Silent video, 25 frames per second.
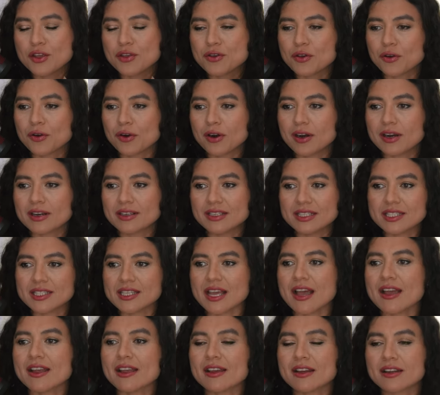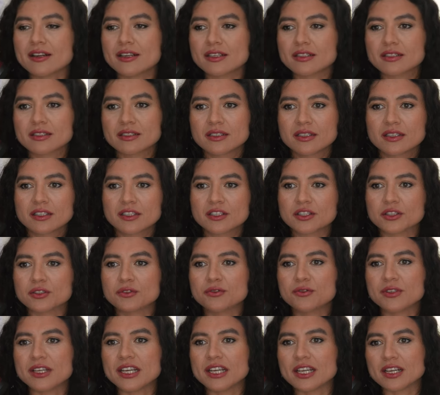your desired
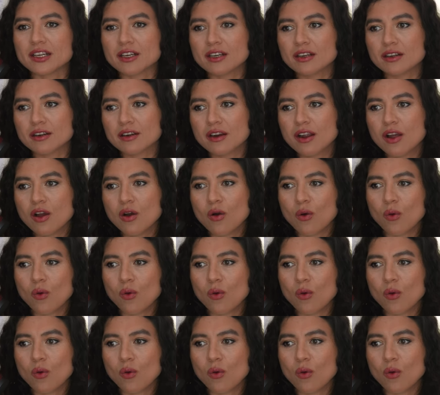career